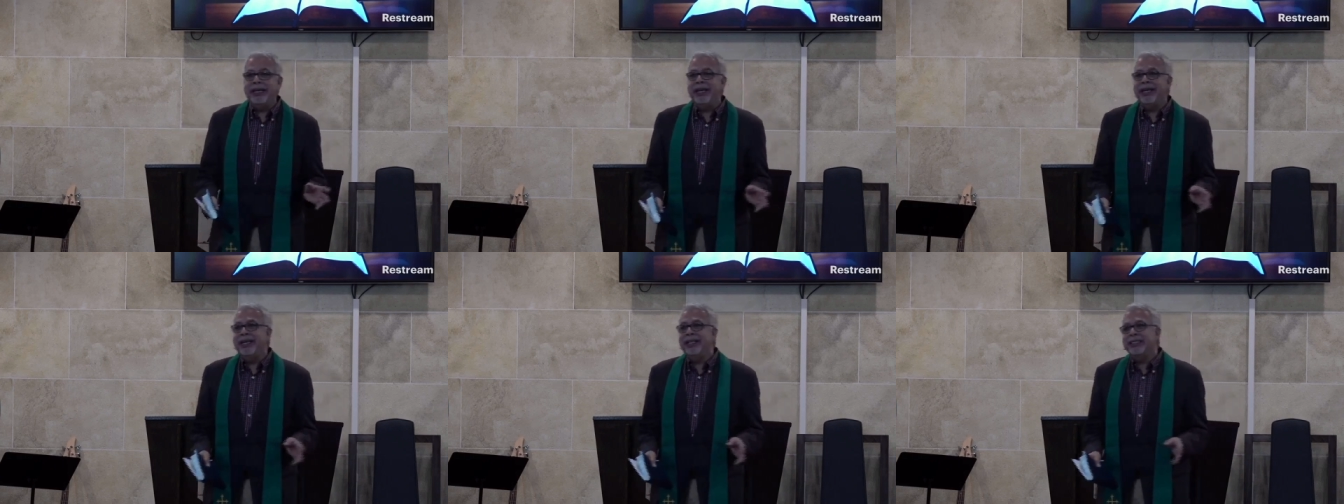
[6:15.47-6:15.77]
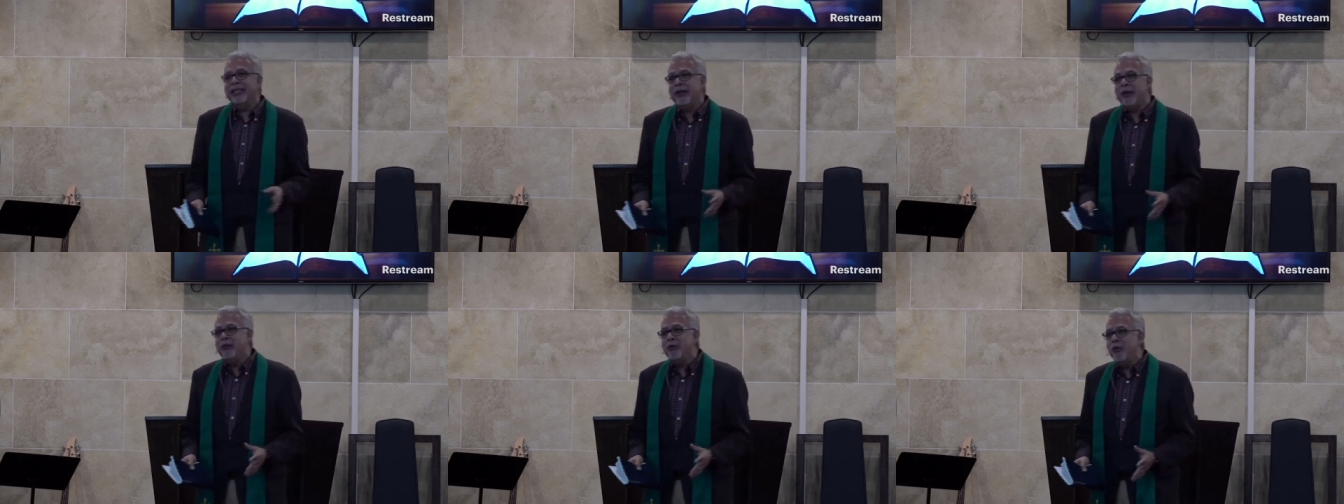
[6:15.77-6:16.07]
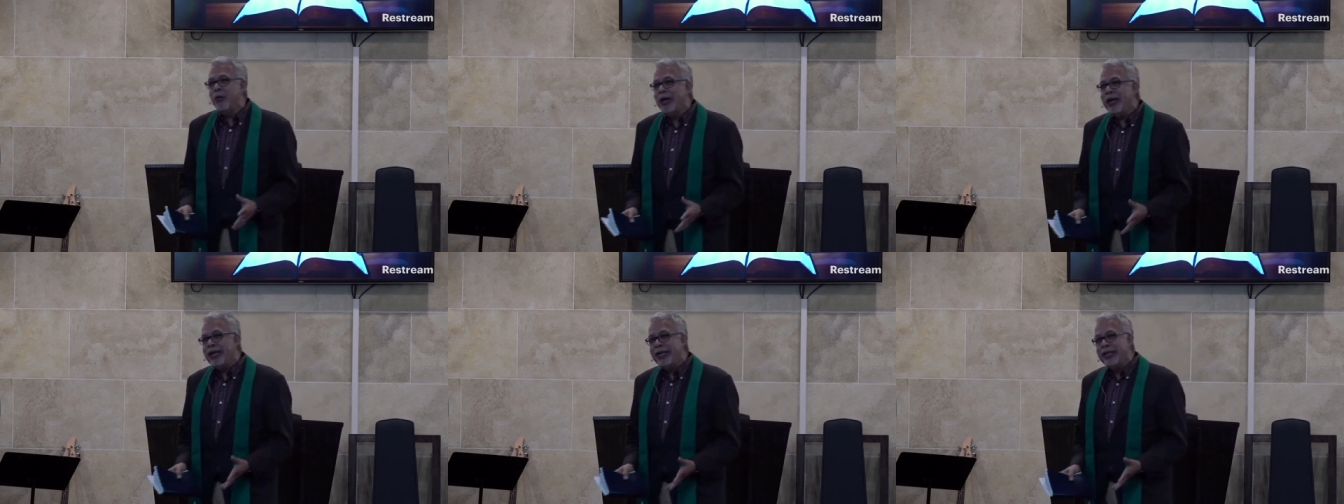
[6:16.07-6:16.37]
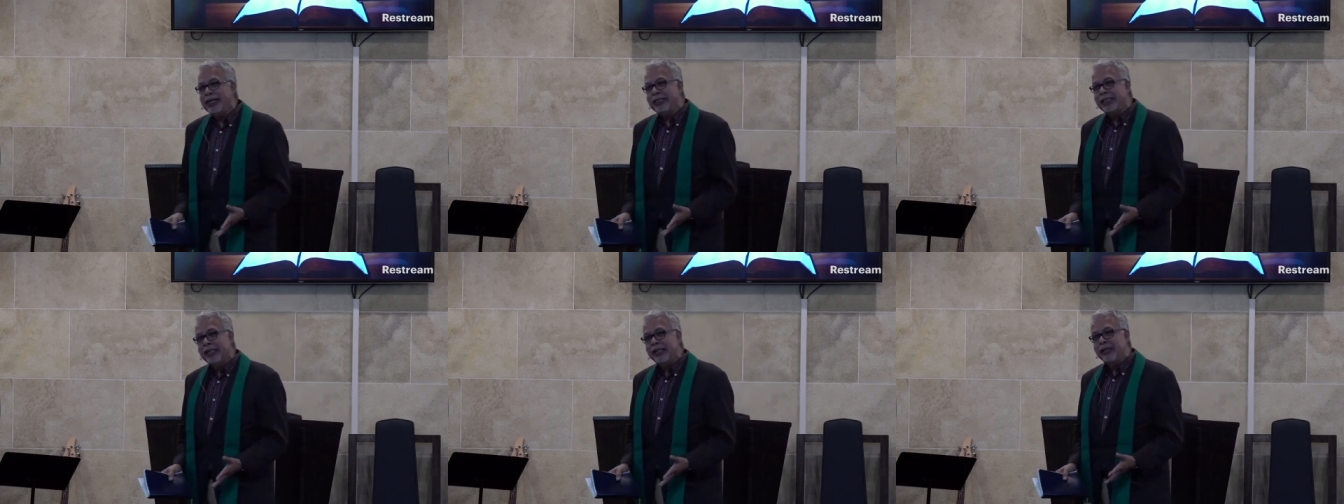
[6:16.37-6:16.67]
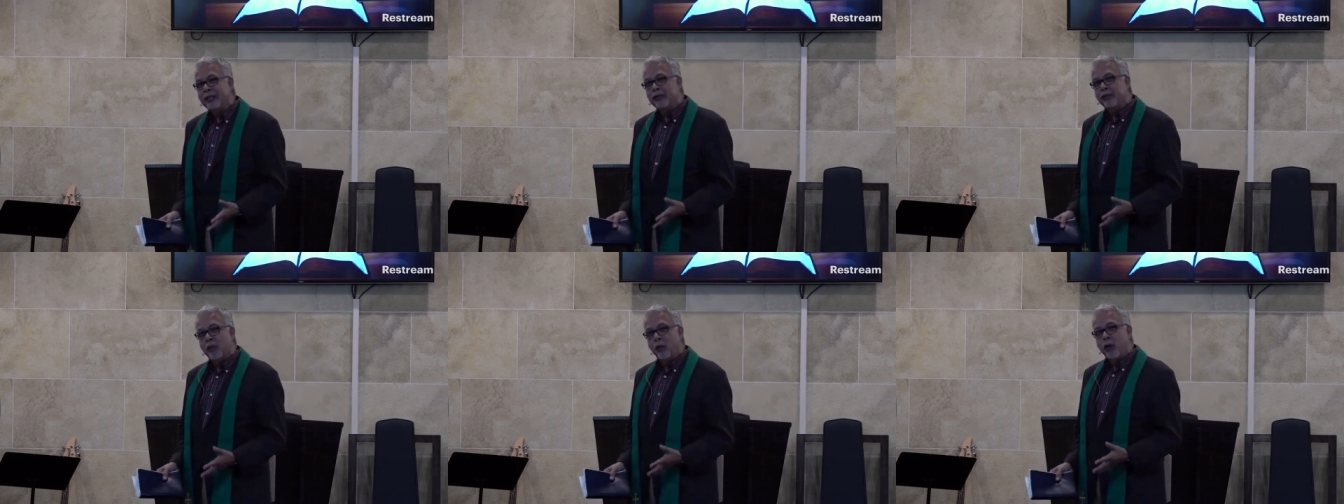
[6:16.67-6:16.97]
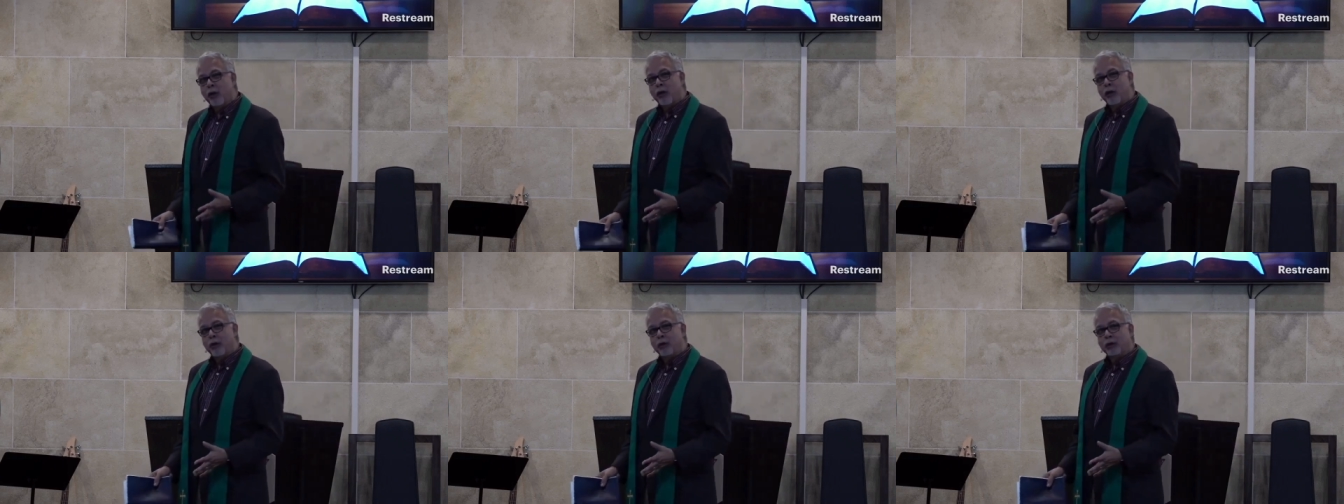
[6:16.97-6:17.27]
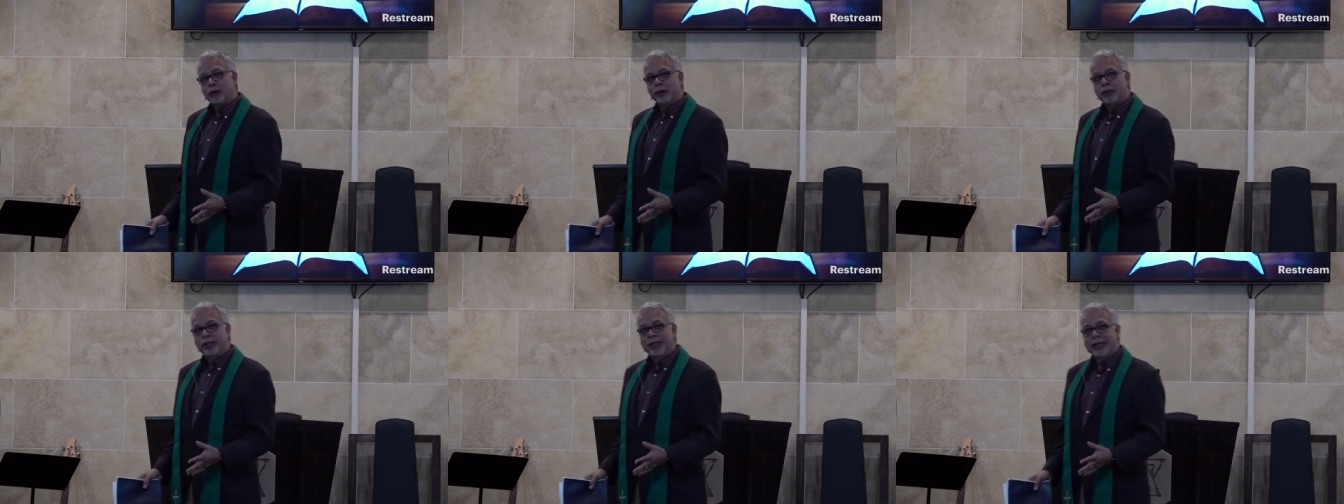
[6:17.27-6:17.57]
is a weakness in this
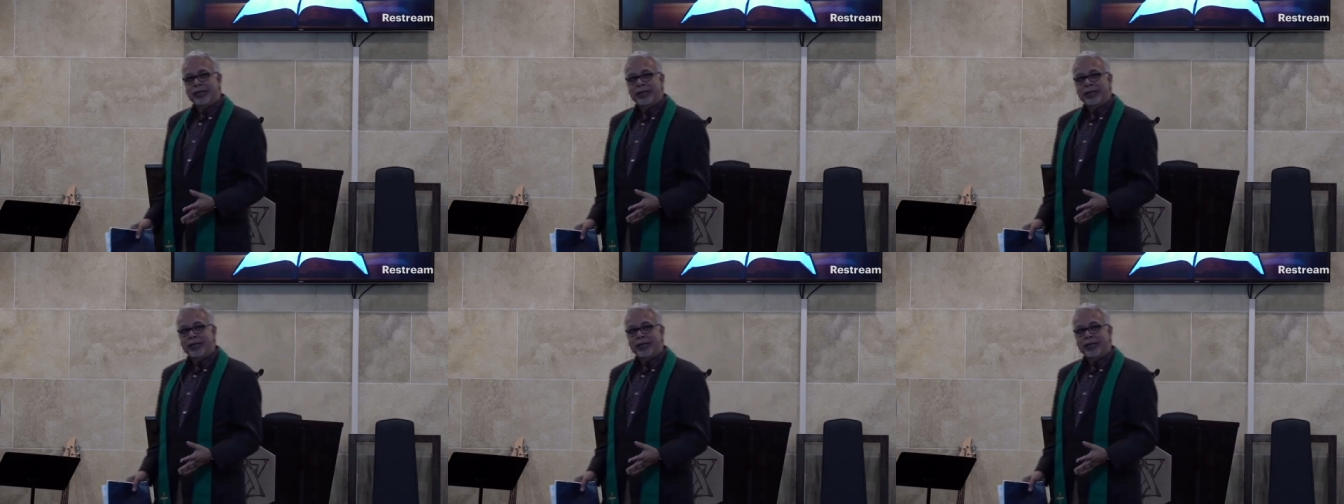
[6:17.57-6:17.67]
world.